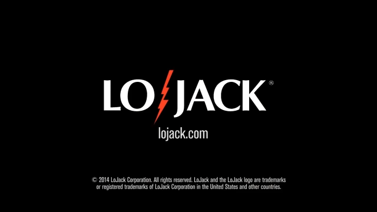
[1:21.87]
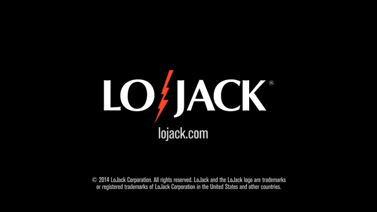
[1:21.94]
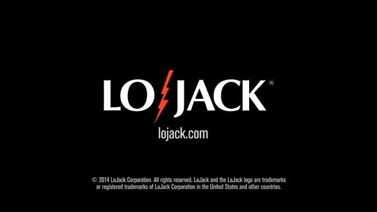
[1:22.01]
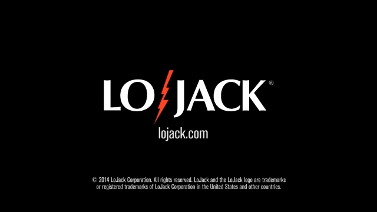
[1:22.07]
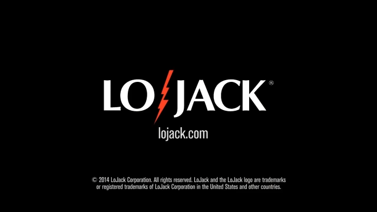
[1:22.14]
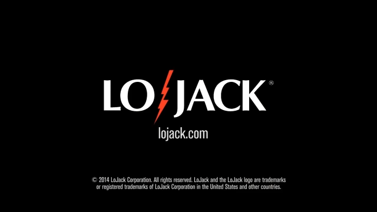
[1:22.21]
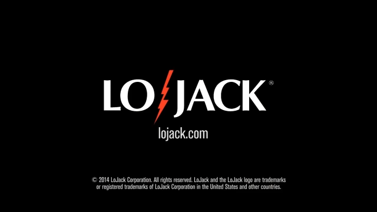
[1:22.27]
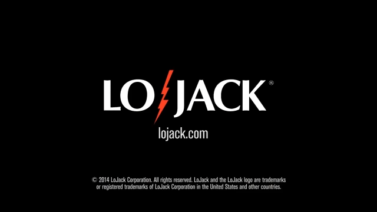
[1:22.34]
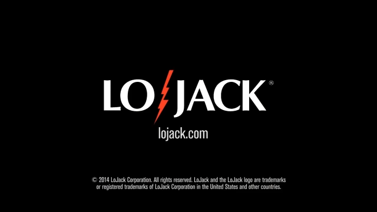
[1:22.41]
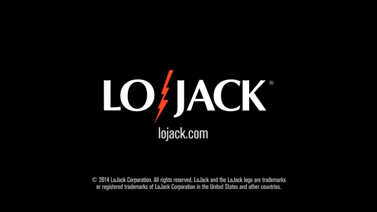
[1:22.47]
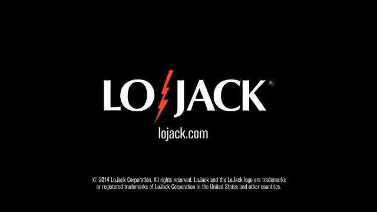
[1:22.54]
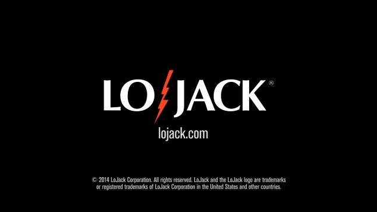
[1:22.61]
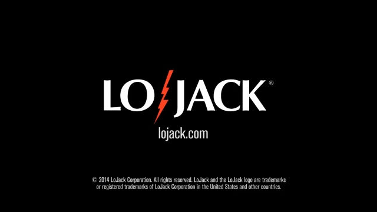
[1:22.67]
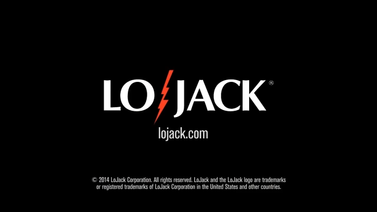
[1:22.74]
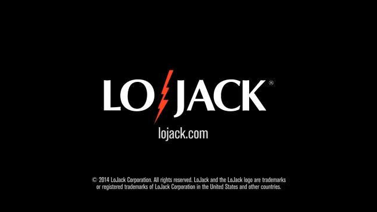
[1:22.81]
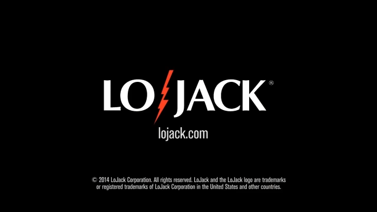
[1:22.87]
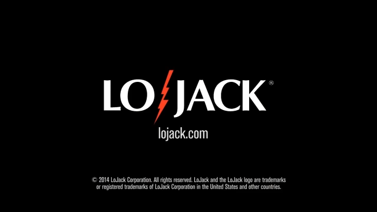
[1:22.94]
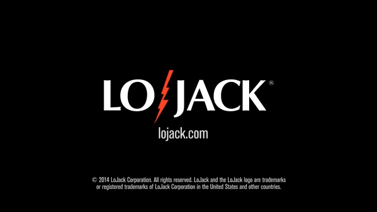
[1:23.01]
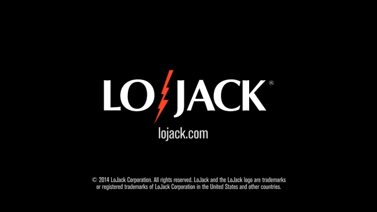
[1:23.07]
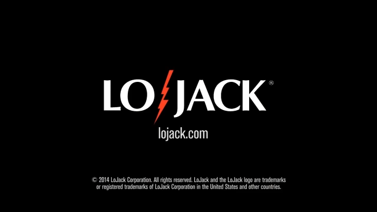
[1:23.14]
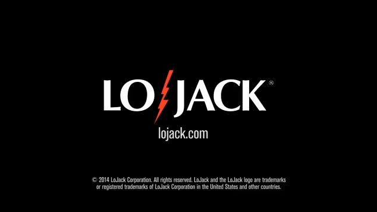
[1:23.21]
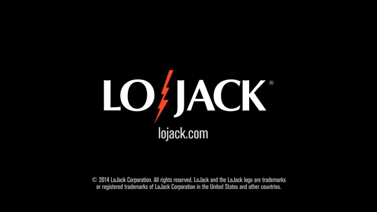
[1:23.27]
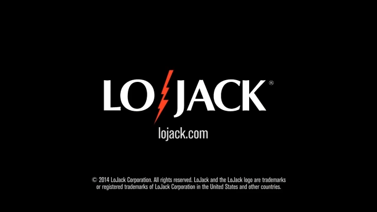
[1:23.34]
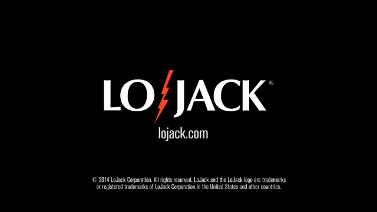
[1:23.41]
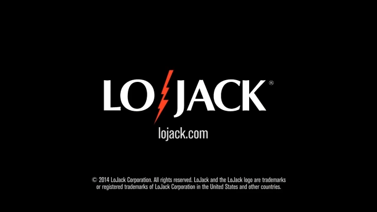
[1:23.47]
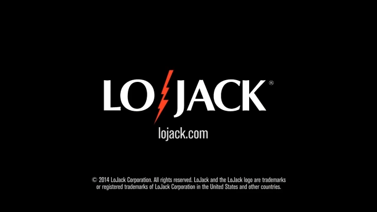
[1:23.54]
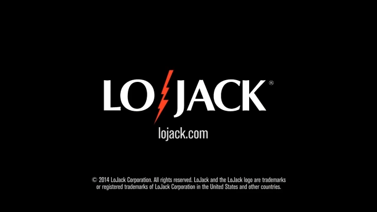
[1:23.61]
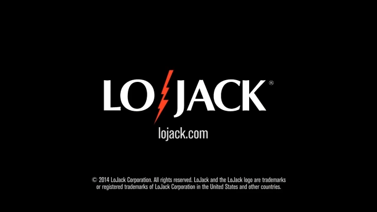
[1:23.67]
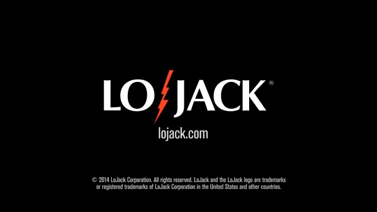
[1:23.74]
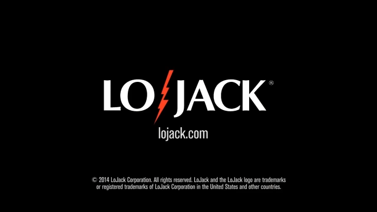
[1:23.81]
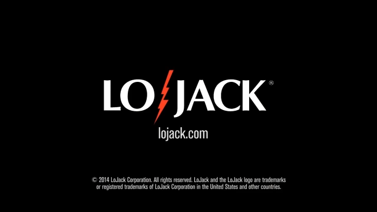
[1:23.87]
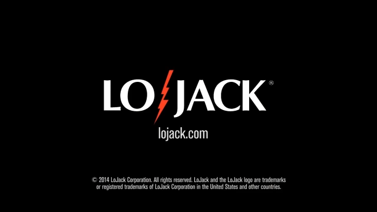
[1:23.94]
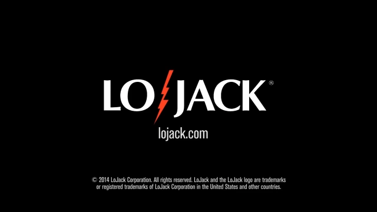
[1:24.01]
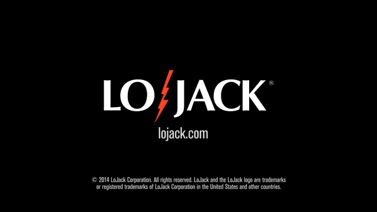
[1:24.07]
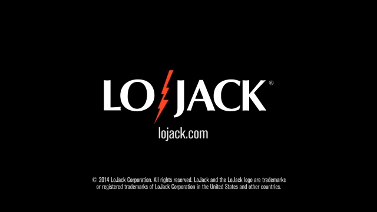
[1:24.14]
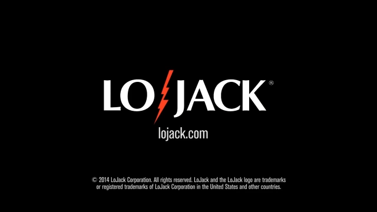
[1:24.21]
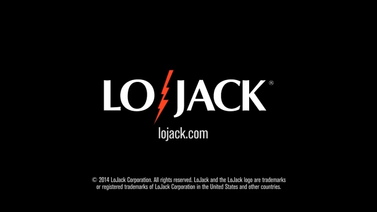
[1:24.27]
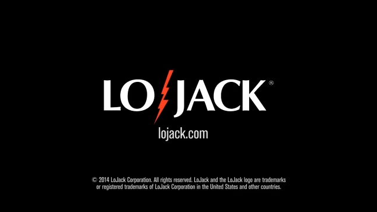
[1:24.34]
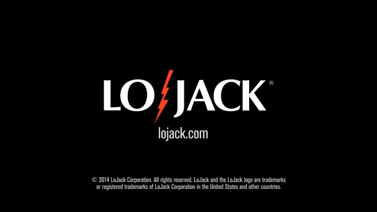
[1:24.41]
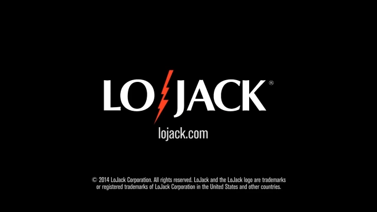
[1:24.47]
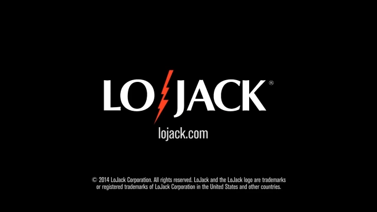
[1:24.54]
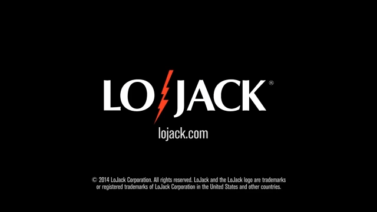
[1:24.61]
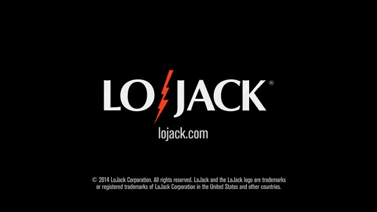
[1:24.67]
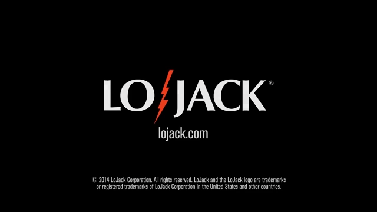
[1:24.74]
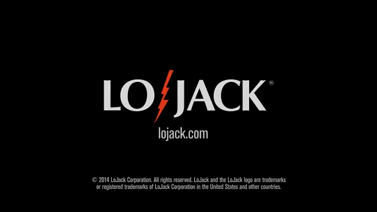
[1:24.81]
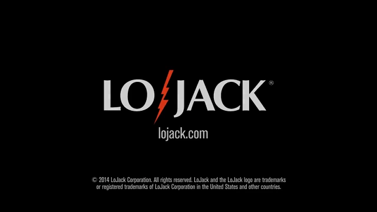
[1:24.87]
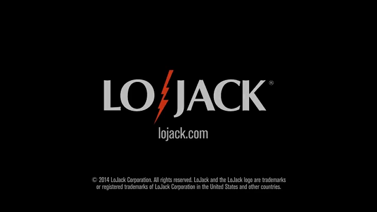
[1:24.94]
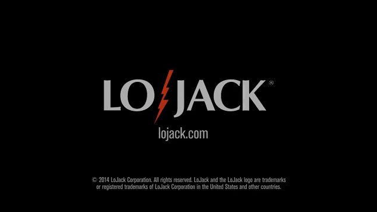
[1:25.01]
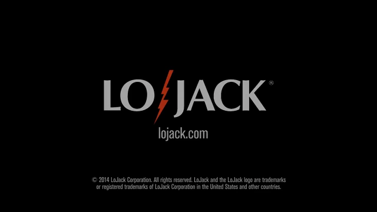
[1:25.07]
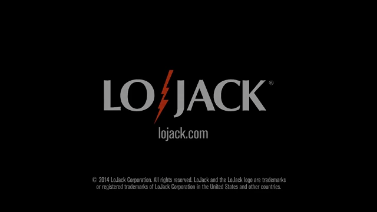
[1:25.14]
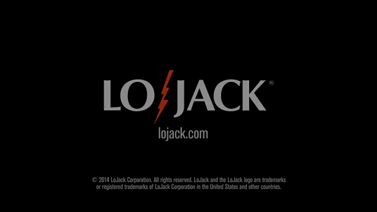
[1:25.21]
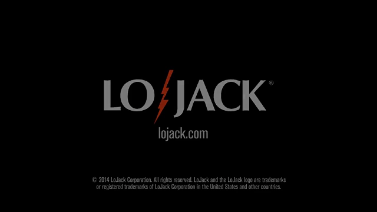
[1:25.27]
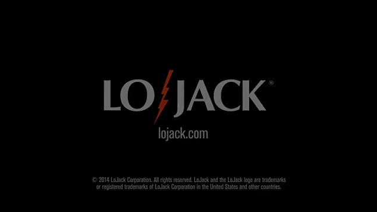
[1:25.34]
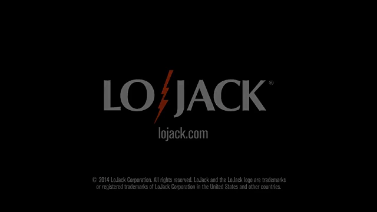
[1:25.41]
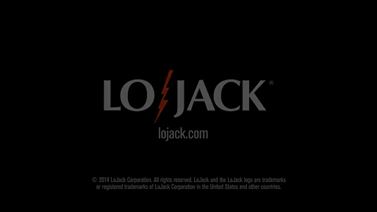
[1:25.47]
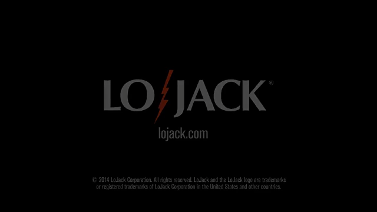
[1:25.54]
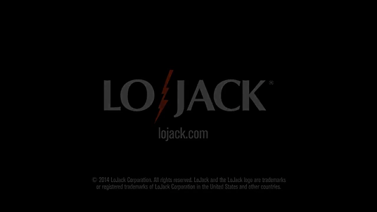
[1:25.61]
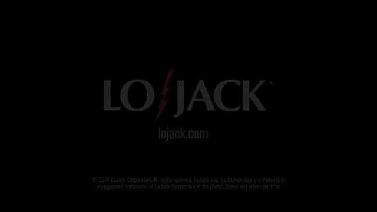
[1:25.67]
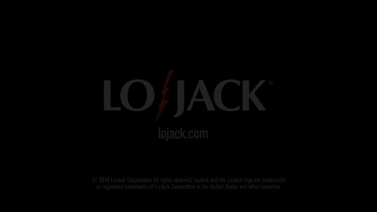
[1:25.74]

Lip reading: Nobody's mouth can be seen.